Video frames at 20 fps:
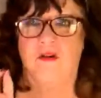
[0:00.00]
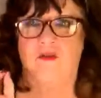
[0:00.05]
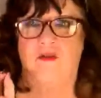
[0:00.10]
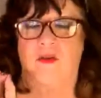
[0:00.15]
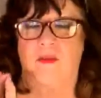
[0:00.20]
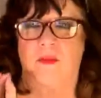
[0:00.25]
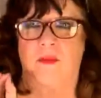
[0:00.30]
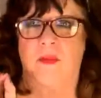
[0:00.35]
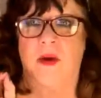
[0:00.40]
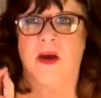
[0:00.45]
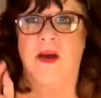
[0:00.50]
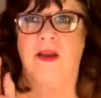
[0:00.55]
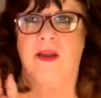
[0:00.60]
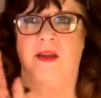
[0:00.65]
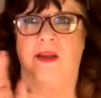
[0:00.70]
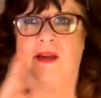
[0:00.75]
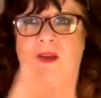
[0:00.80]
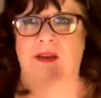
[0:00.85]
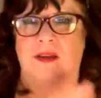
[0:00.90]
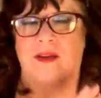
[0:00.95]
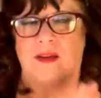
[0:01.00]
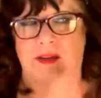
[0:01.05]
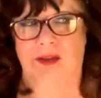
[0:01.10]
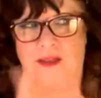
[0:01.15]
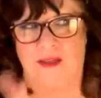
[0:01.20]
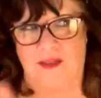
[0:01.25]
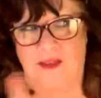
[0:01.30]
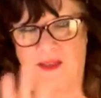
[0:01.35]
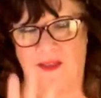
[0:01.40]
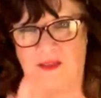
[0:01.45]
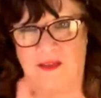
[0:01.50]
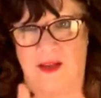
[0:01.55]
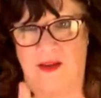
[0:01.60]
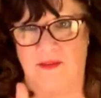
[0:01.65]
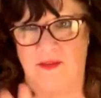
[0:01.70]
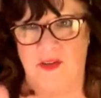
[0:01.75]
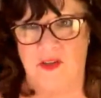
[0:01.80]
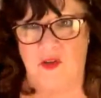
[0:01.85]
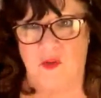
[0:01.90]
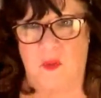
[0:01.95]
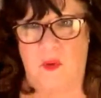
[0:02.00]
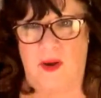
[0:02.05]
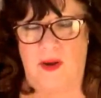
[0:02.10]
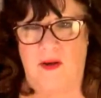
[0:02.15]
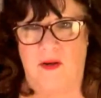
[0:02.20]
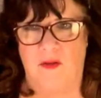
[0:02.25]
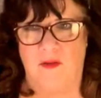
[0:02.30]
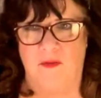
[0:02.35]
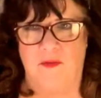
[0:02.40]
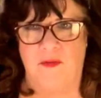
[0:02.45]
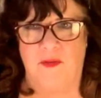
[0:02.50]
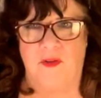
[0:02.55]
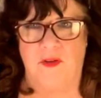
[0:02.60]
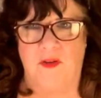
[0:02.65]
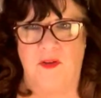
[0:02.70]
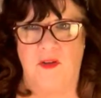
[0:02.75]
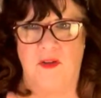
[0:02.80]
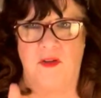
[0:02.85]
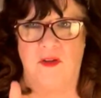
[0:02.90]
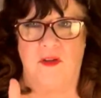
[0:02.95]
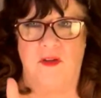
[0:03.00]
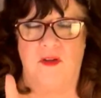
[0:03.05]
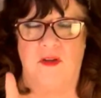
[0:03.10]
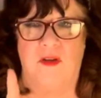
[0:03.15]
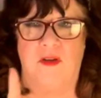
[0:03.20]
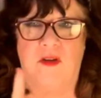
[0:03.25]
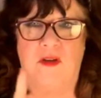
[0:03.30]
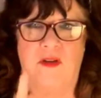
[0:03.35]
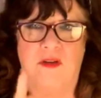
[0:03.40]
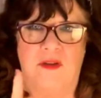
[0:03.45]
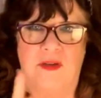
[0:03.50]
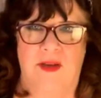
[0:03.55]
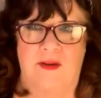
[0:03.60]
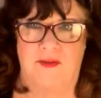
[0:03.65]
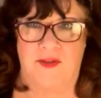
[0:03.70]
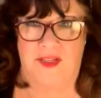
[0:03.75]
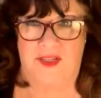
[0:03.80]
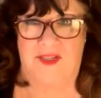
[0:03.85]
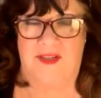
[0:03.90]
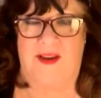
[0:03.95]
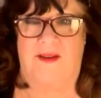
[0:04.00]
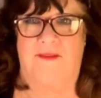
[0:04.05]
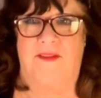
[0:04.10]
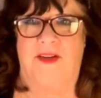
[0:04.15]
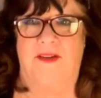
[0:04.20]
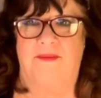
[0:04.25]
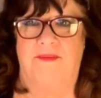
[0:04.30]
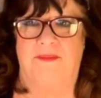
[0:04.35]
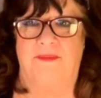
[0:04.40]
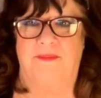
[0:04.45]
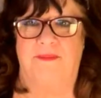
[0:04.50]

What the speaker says: from 11, 12 down to 7.